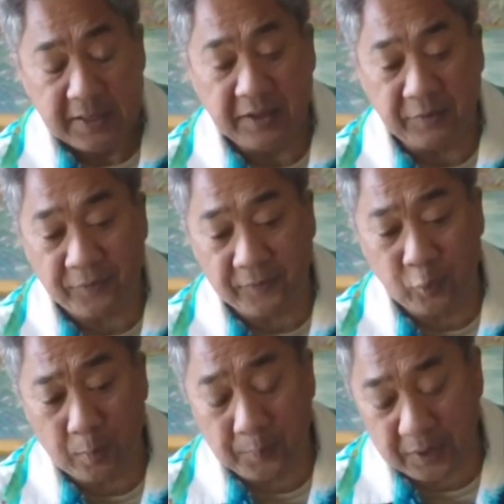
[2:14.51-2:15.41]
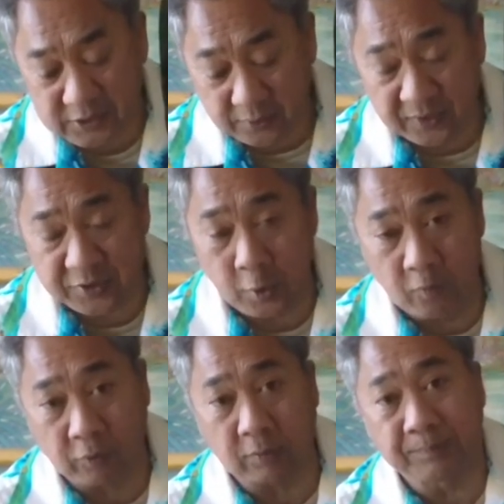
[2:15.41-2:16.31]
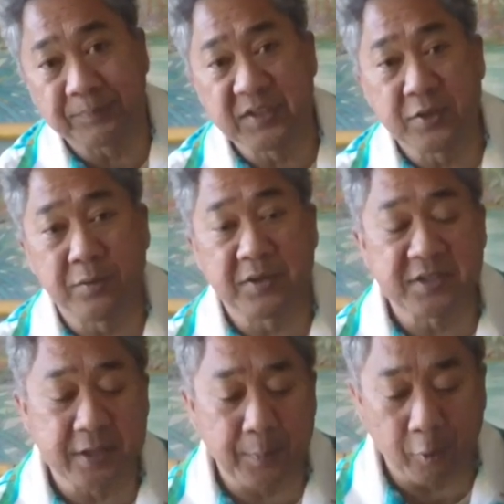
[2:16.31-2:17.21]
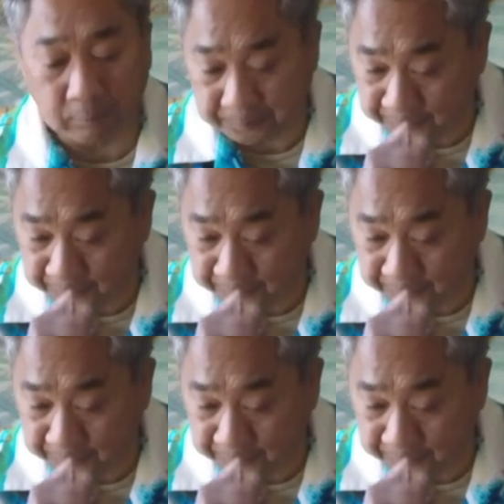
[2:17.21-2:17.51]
and they flew a bunch of us over to do this demo